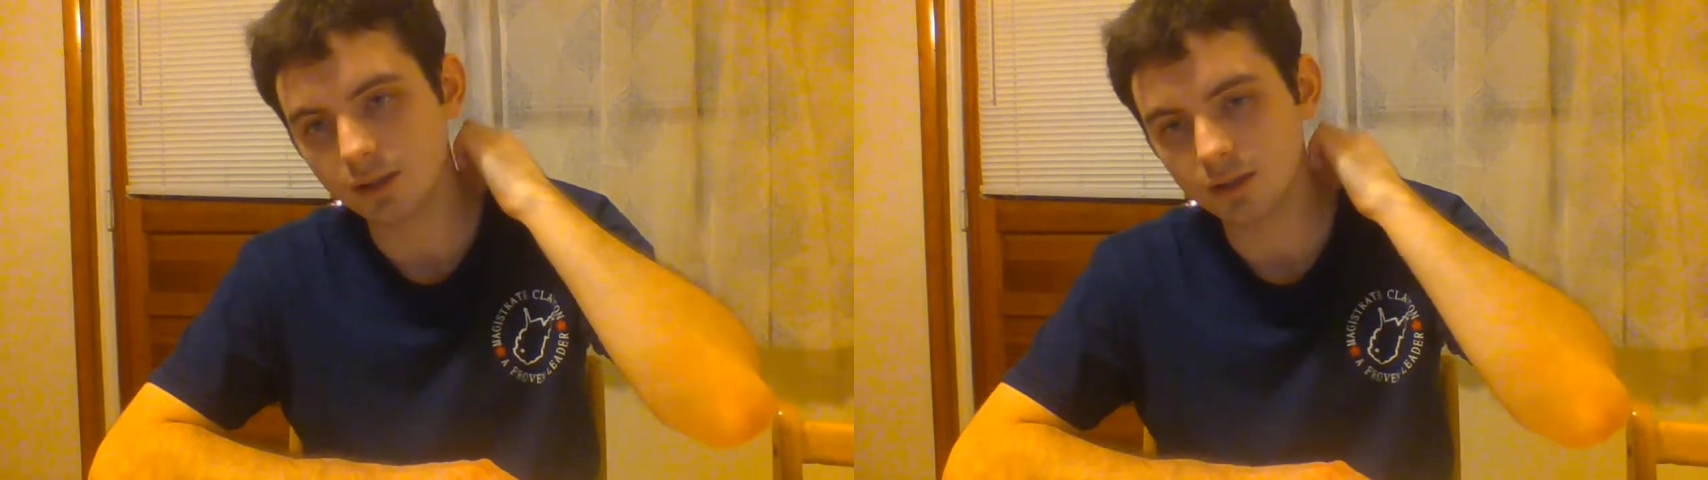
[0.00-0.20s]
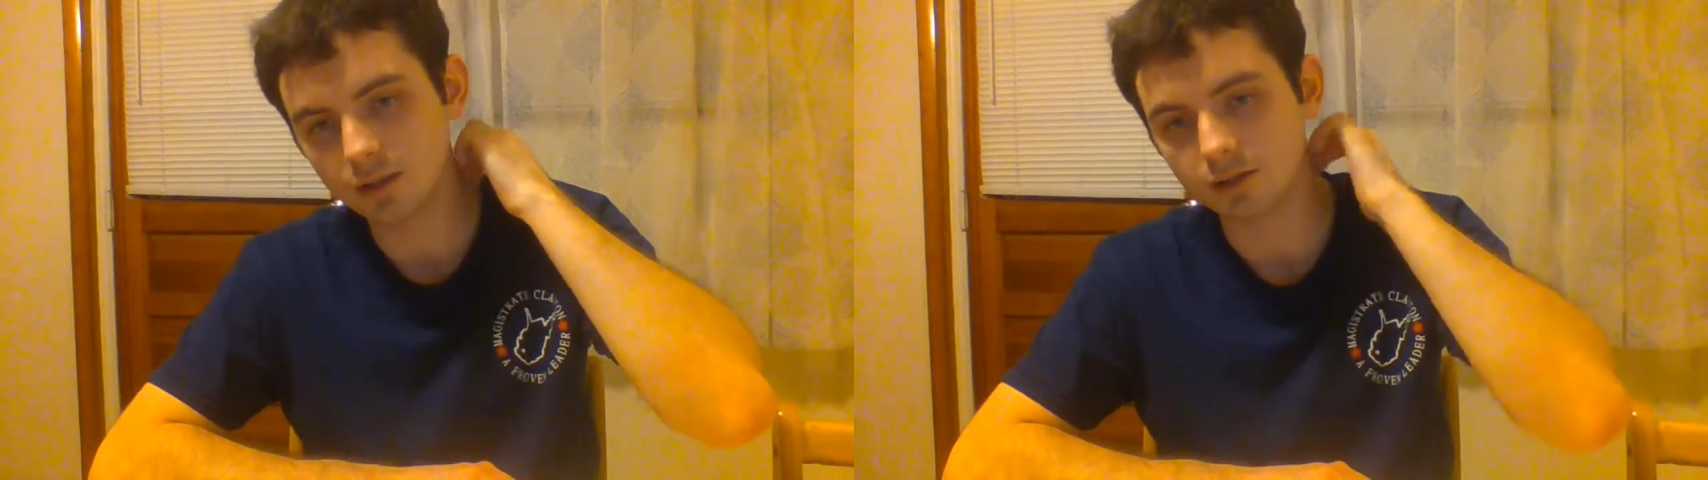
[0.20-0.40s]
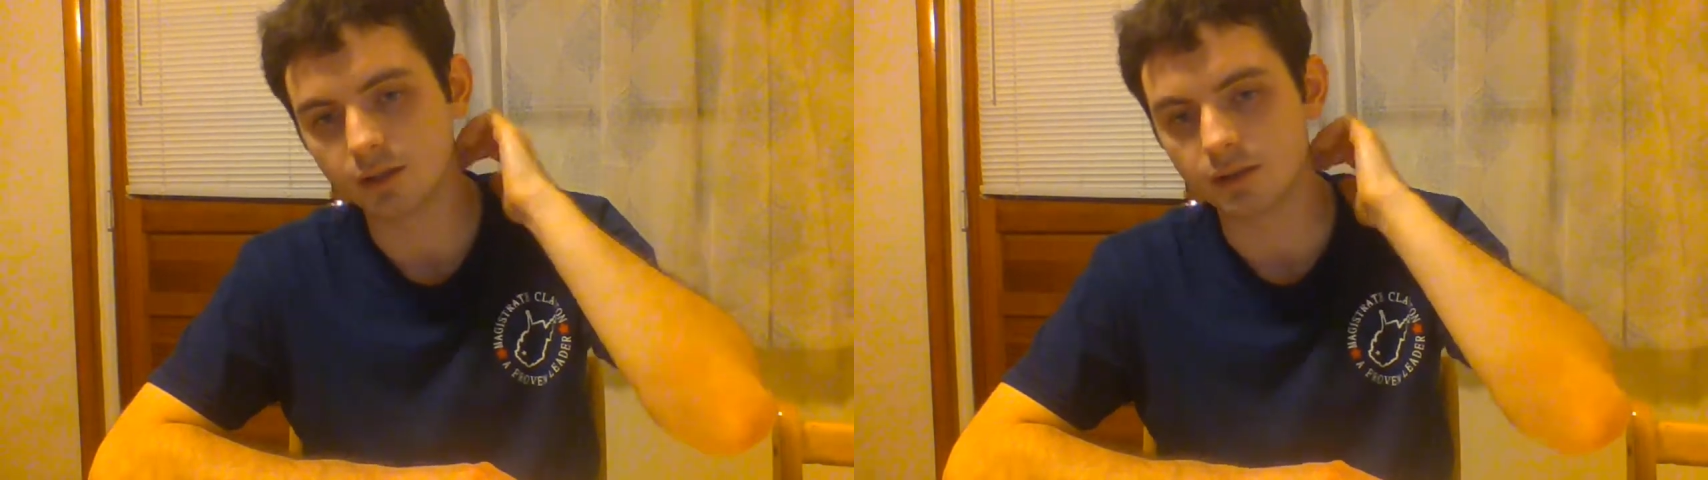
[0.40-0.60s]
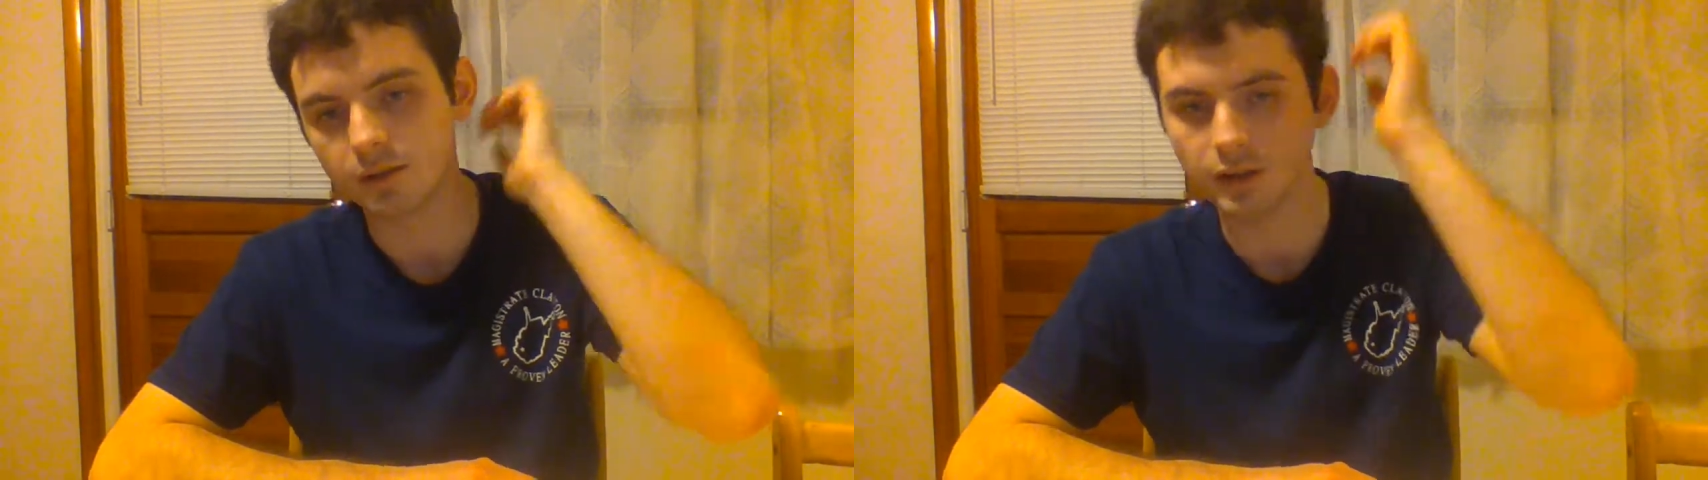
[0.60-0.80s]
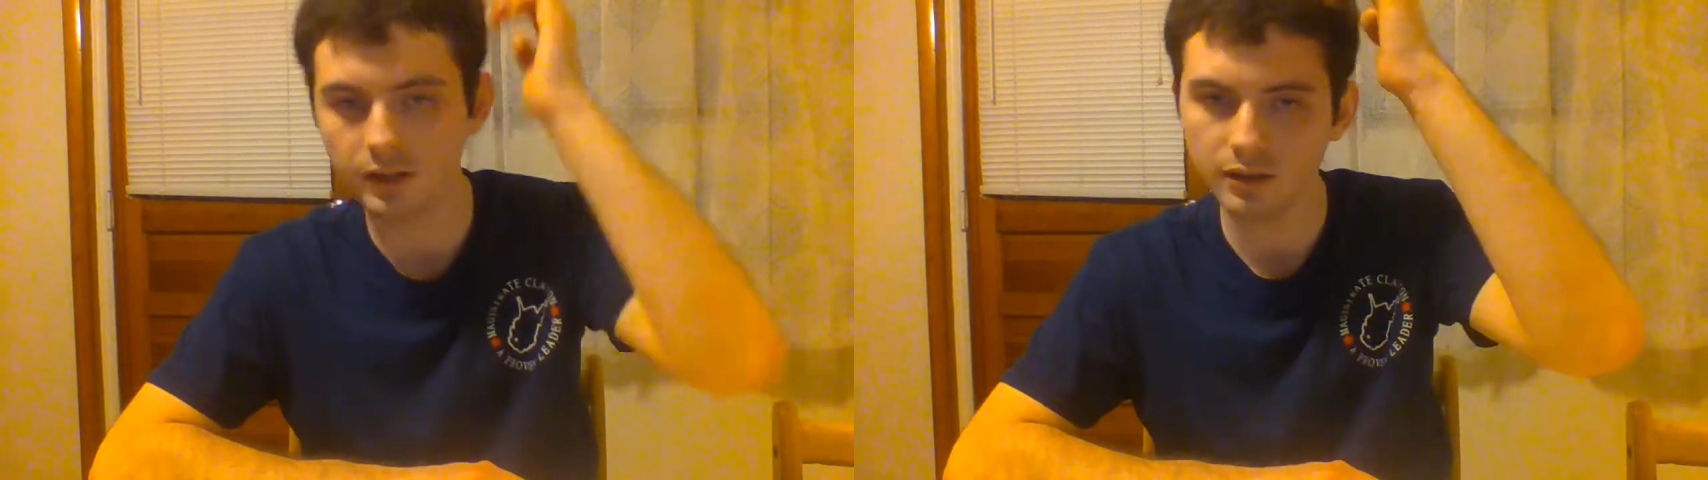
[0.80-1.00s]
to end it right
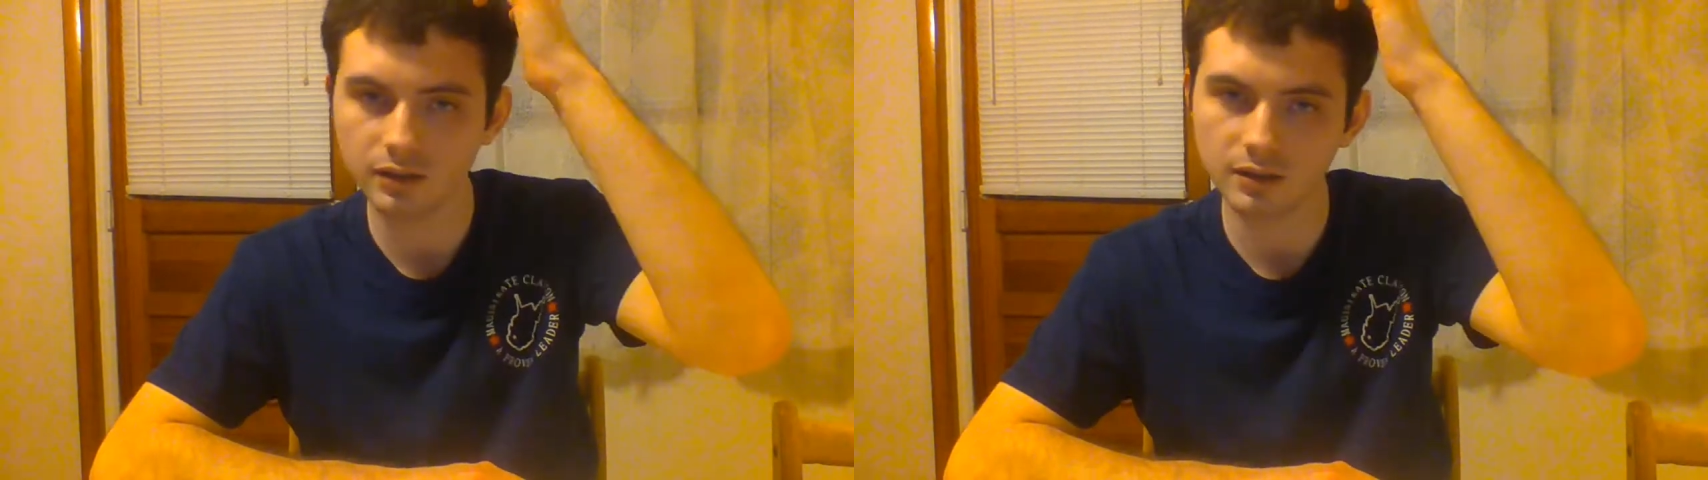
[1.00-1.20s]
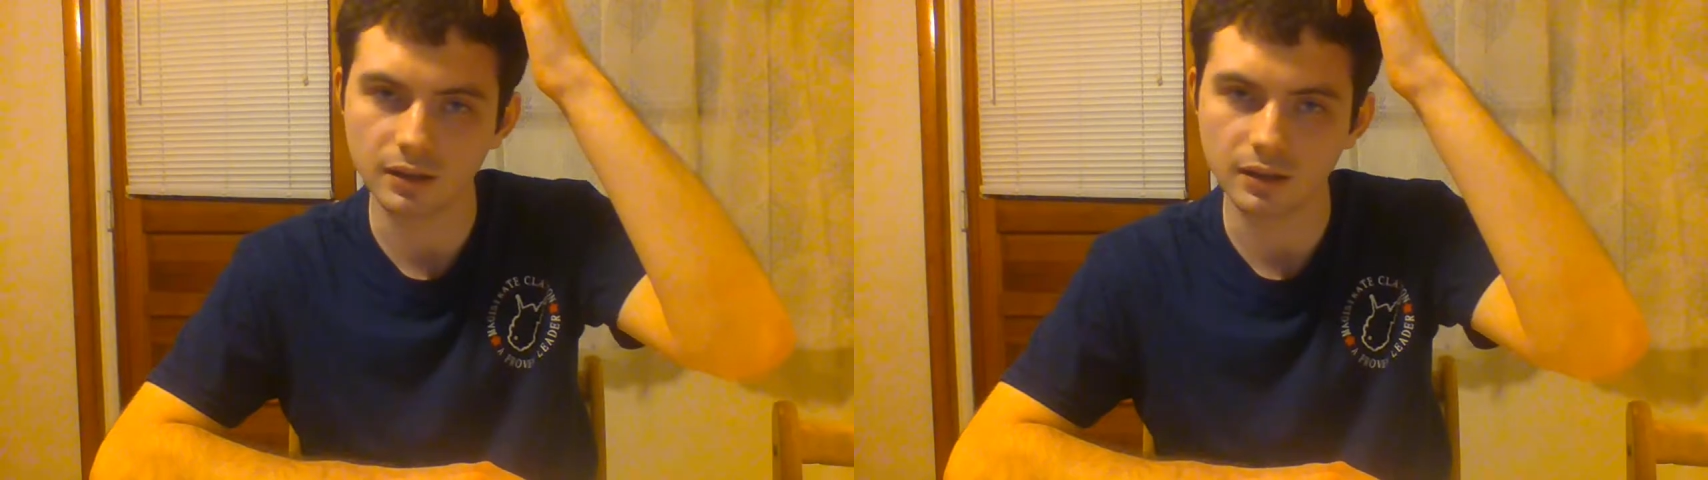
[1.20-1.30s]
there